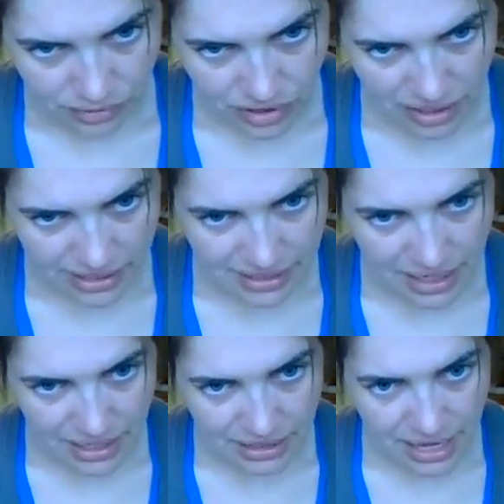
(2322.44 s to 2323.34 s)
Try to
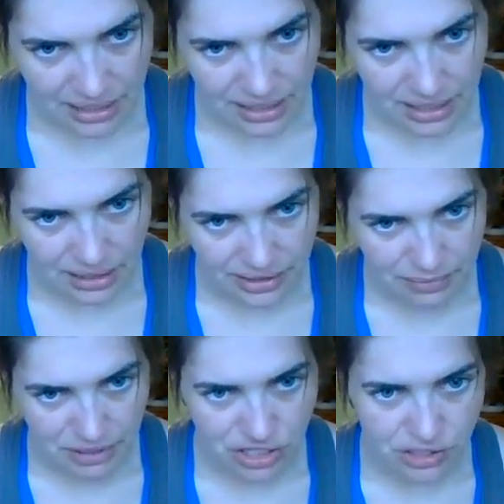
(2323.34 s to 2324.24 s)
stay in that heel as
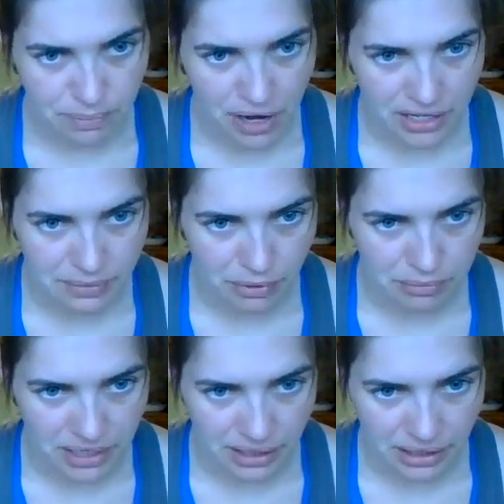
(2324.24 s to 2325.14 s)
much as possible,
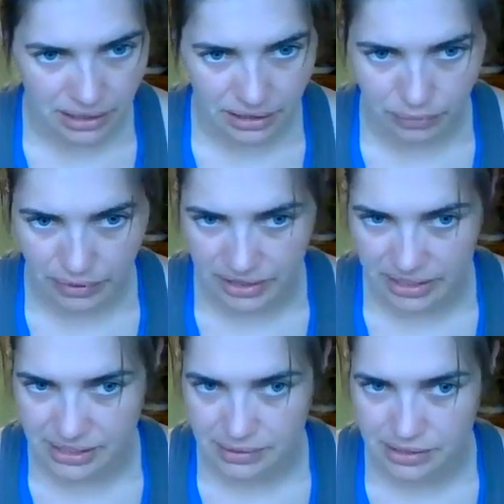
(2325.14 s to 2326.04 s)
Megan, the one
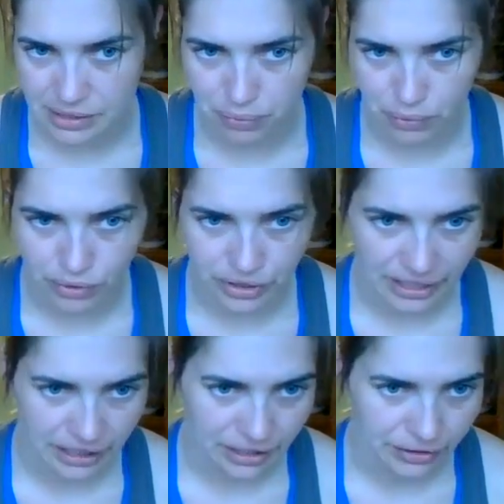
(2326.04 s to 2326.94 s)
that's
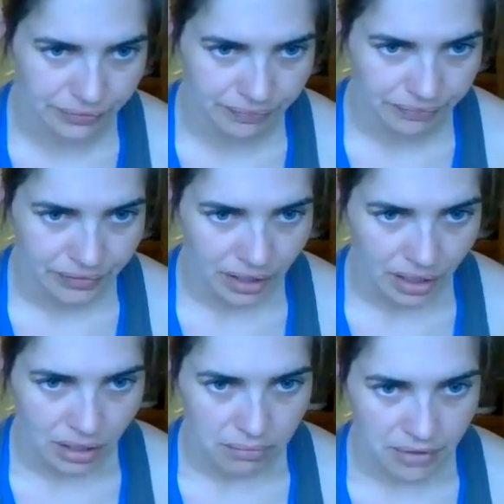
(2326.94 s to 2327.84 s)
supporting you.
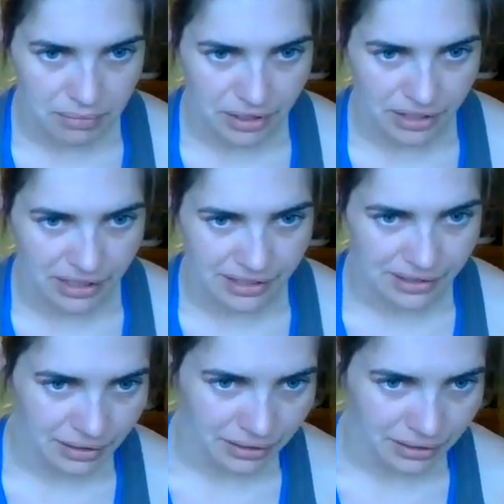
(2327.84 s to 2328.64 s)
Maybe you need,